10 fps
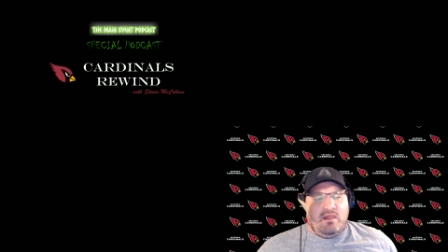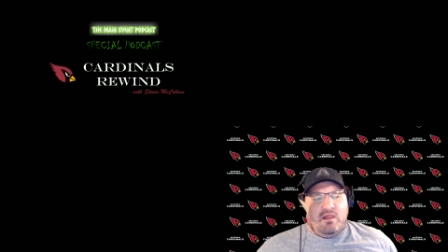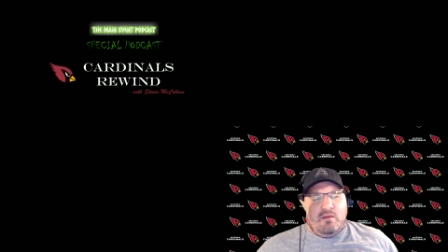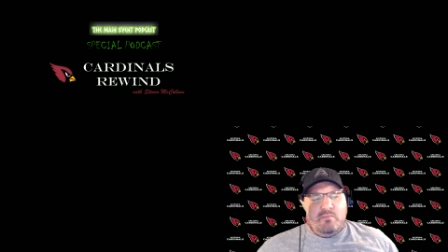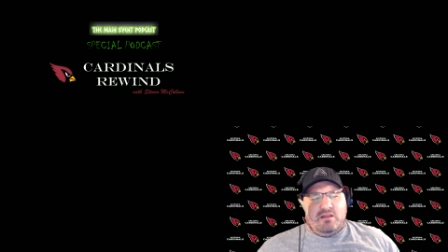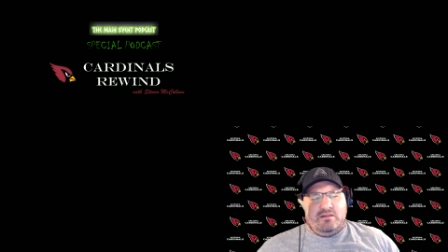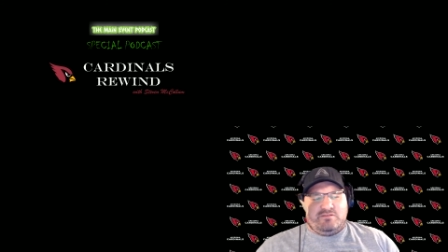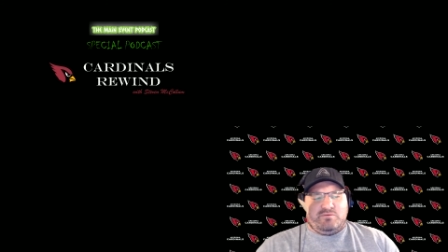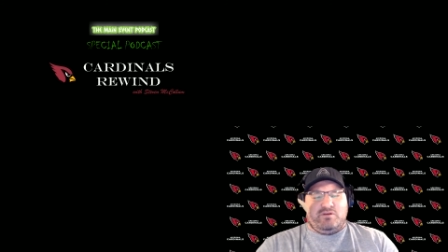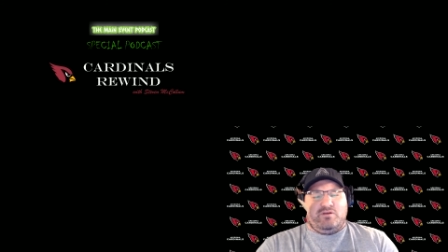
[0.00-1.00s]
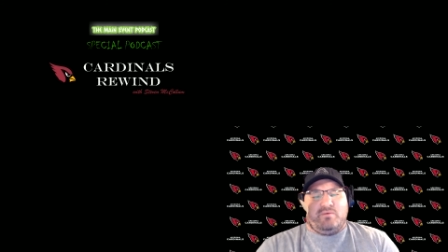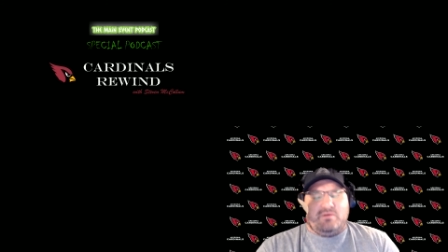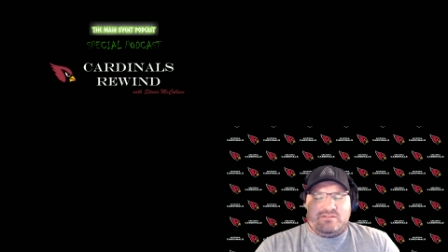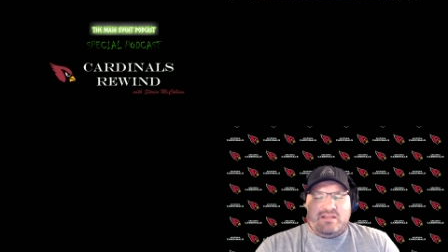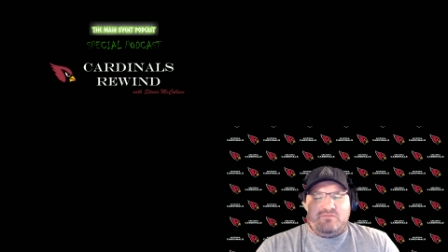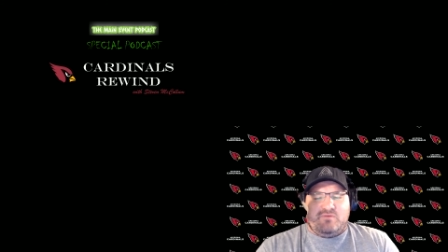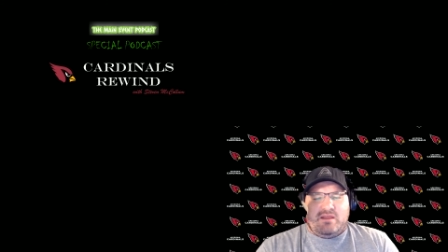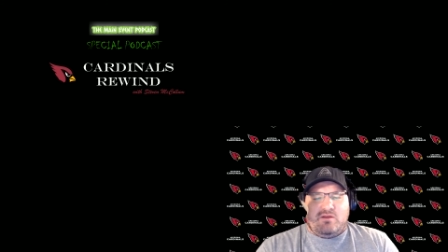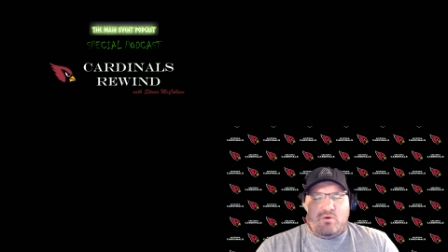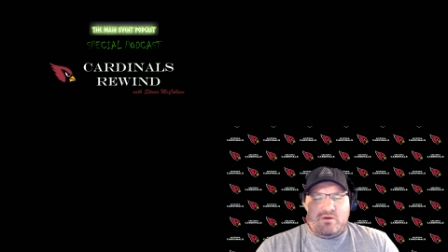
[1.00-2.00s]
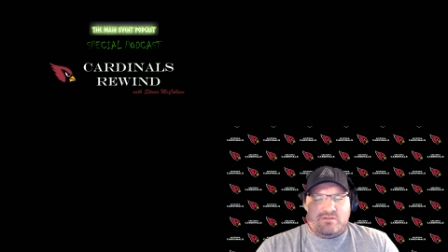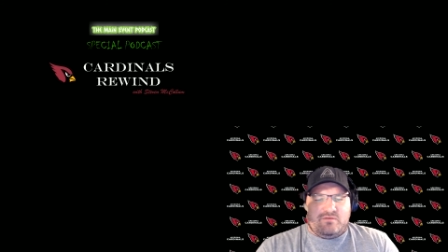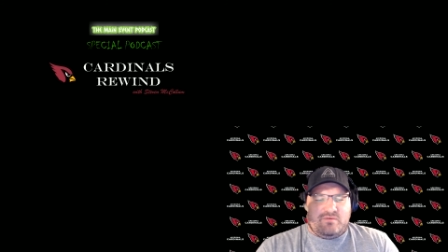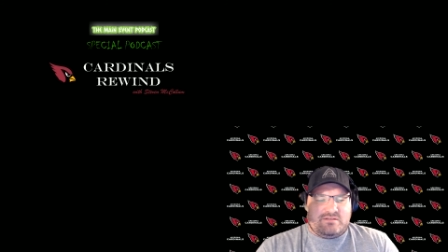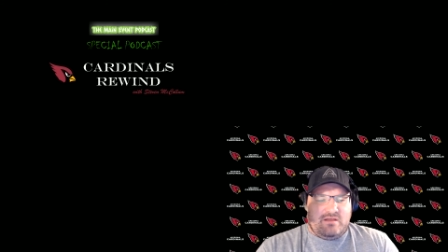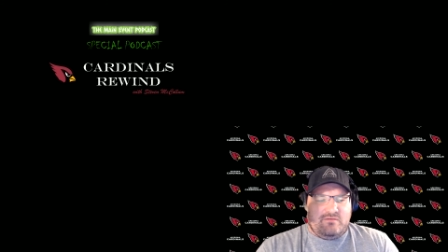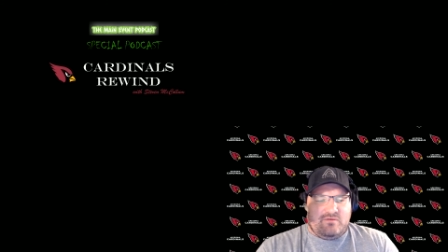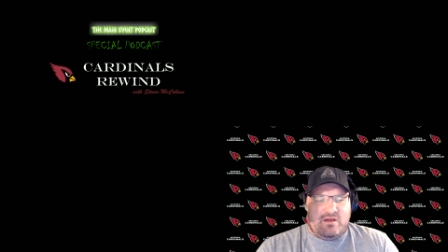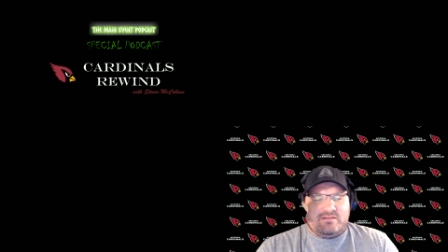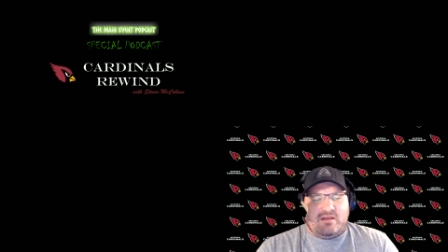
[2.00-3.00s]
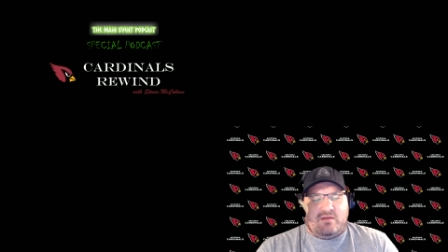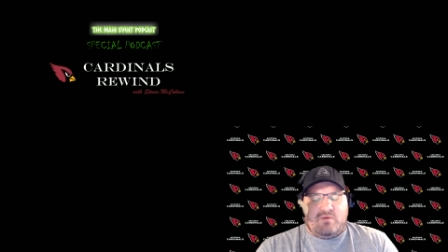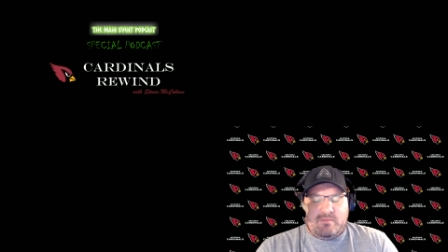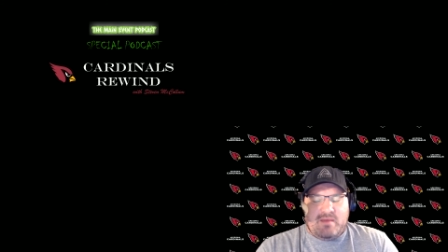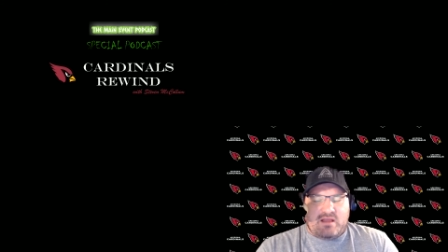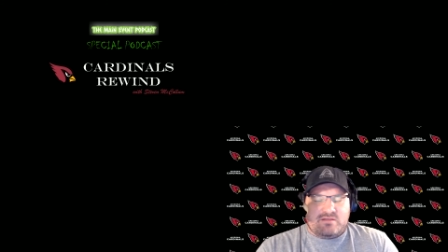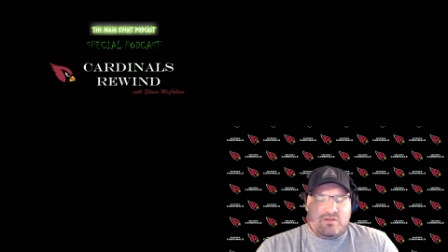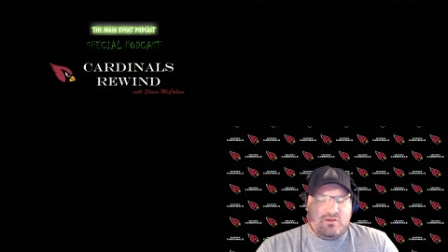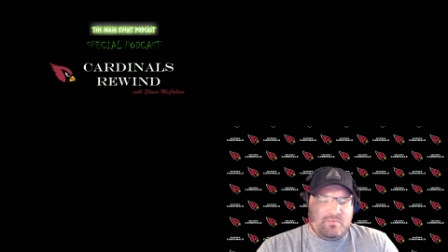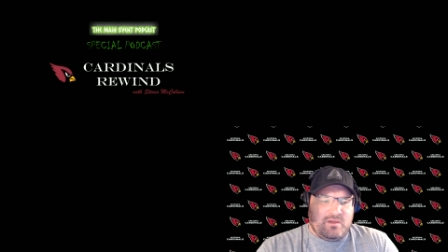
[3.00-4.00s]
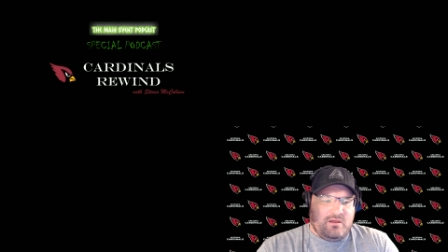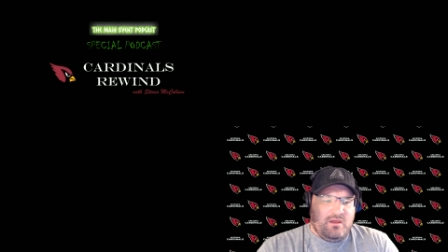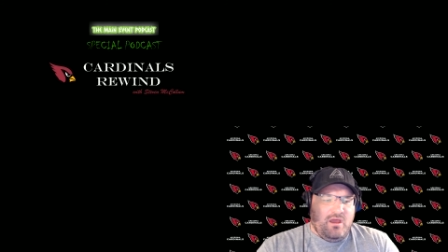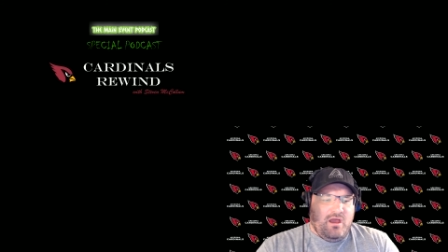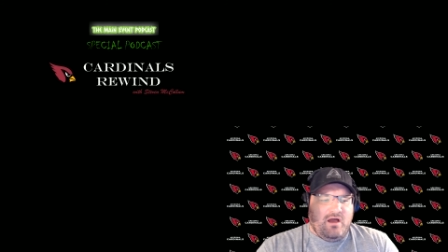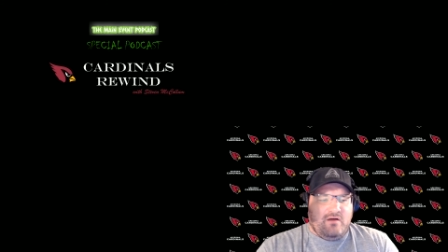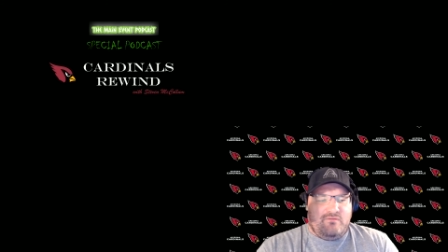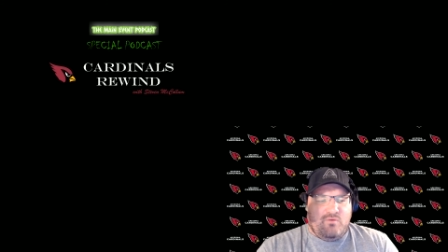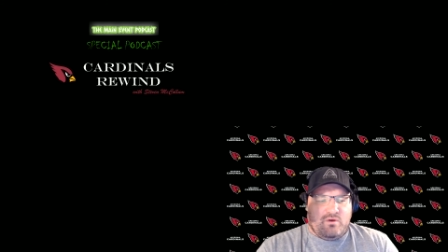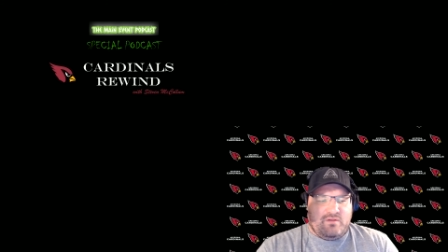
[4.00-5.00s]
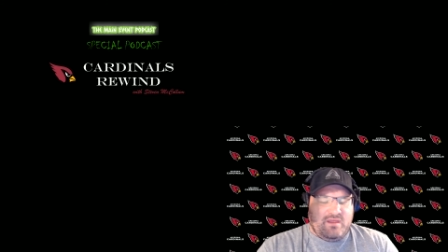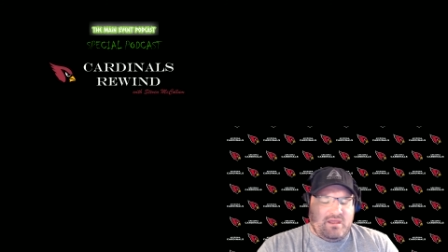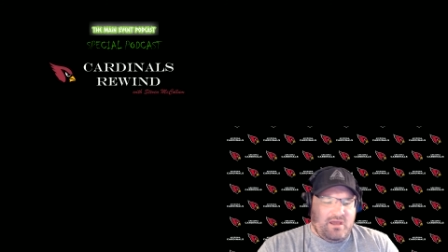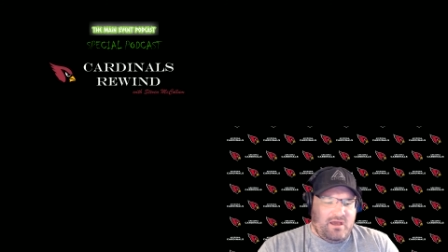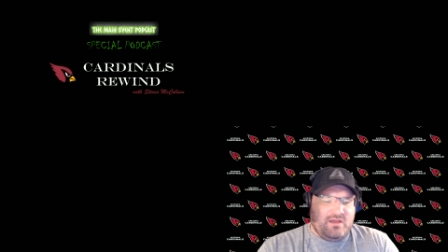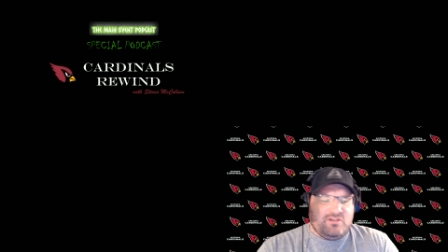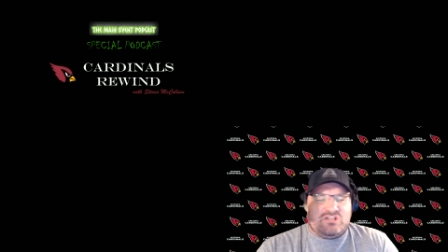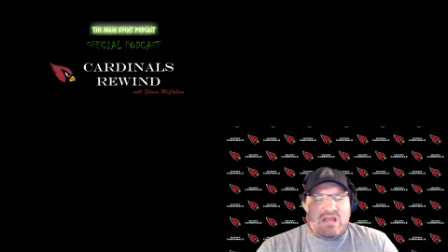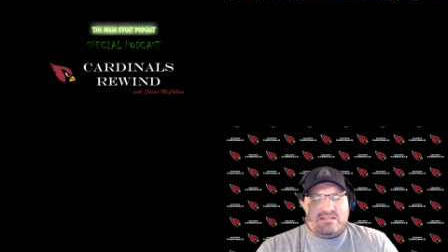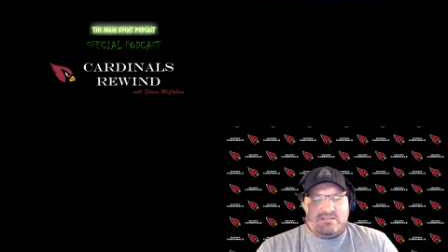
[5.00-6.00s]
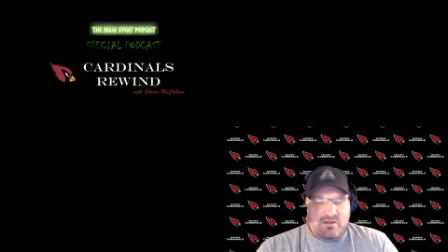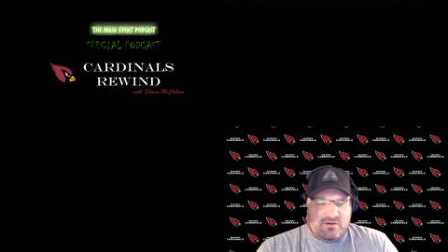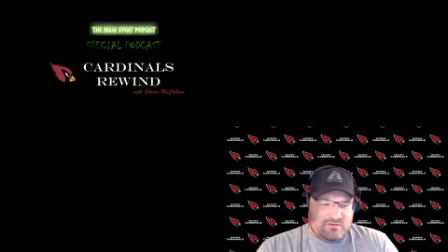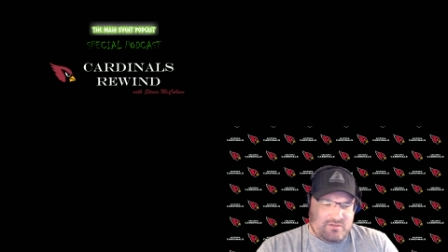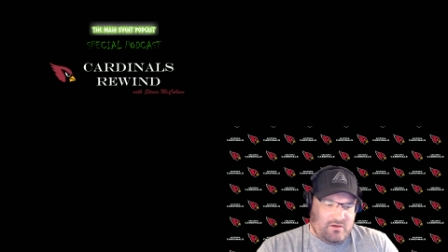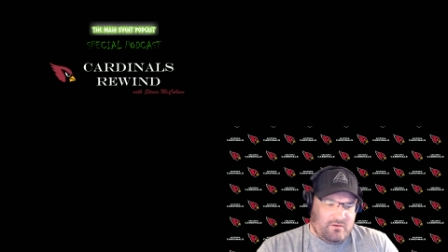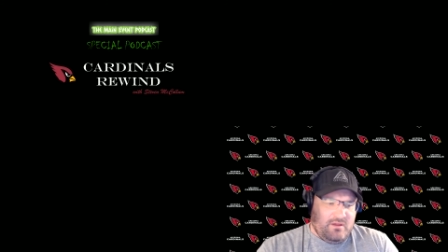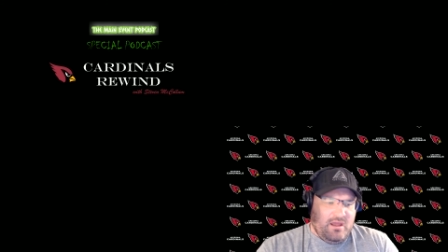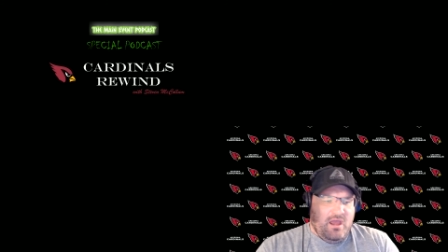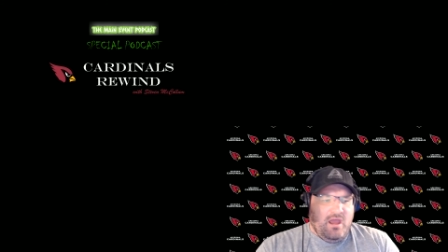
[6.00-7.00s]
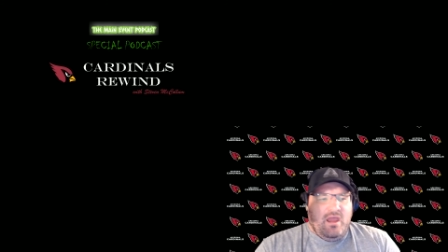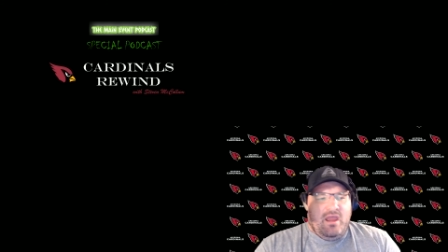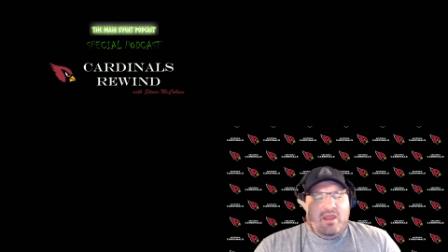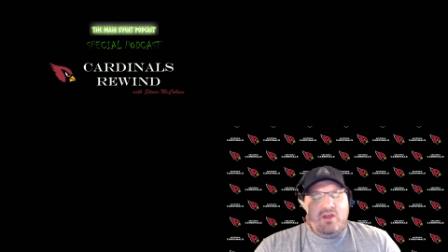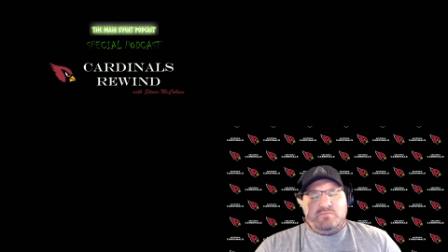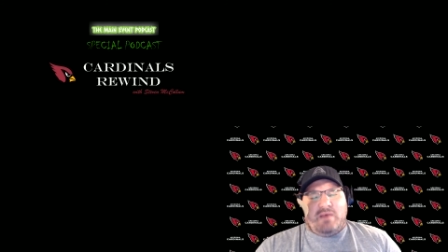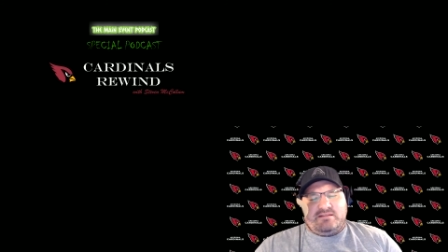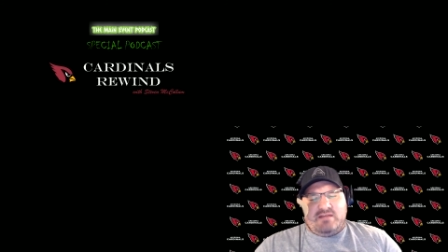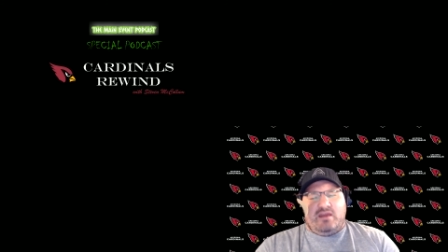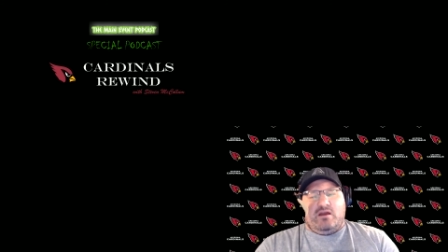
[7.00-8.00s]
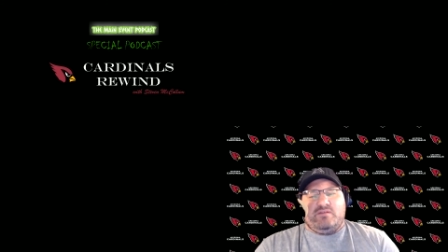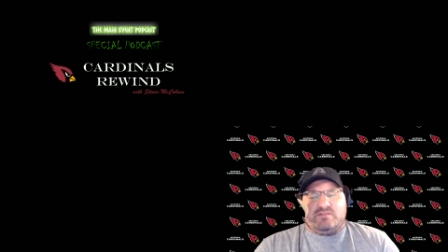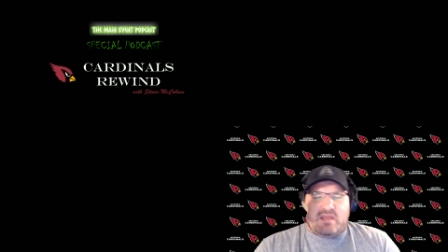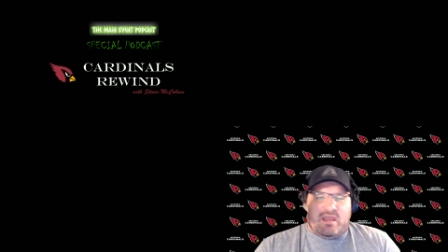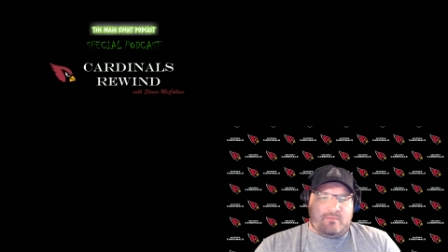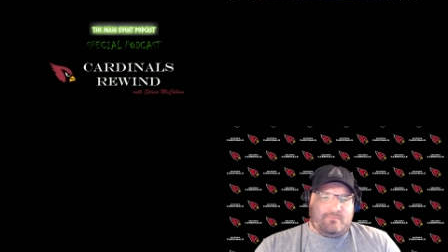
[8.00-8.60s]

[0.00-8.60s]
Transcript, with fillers: but at least we'll, we'll see Frank Gore as a receiver, as a running back, excuse me, uh, for the uh, Jets here. So here's my take on this game.